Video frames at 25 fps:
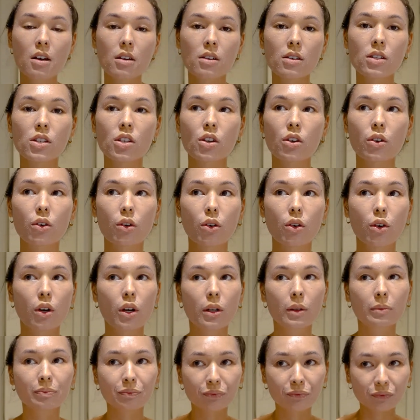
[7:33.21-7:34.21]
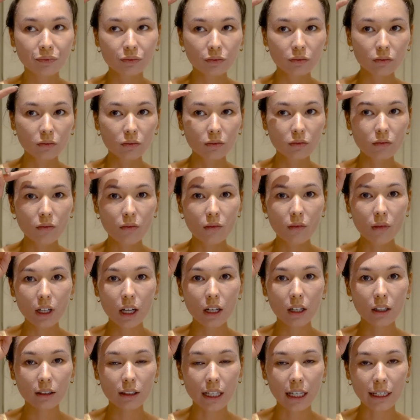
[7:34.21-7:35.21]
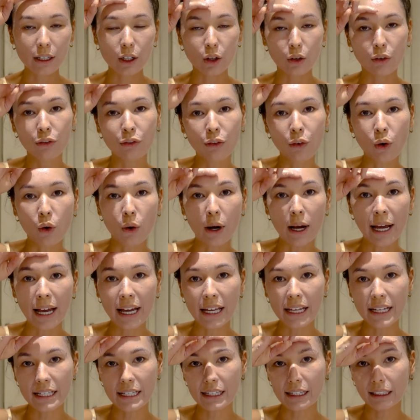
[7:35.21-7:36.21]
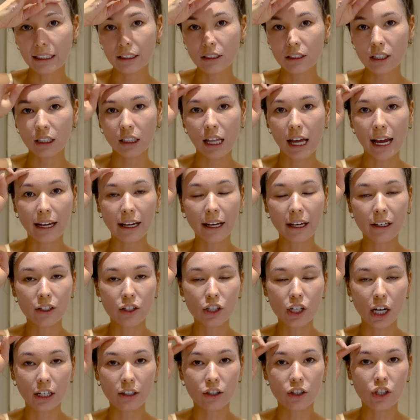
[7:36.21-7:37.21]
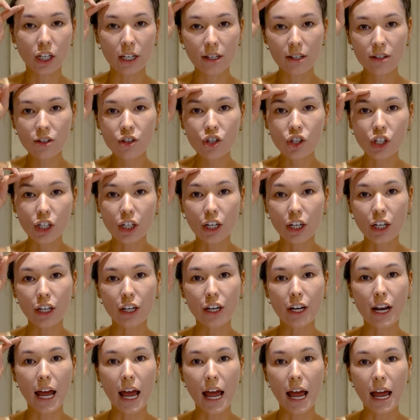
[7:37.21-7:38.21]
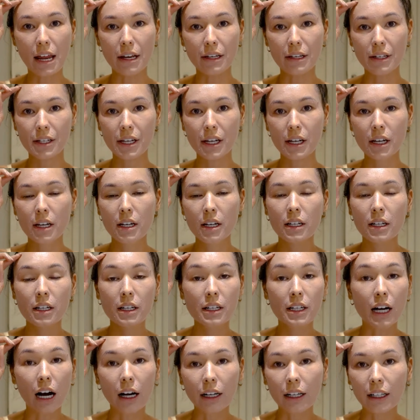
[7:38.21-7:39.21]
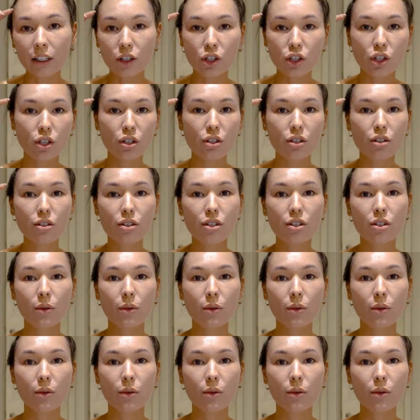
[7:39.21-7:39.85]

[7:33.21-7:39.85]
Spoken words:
So like your forehead is linked to like digestion and gut issues.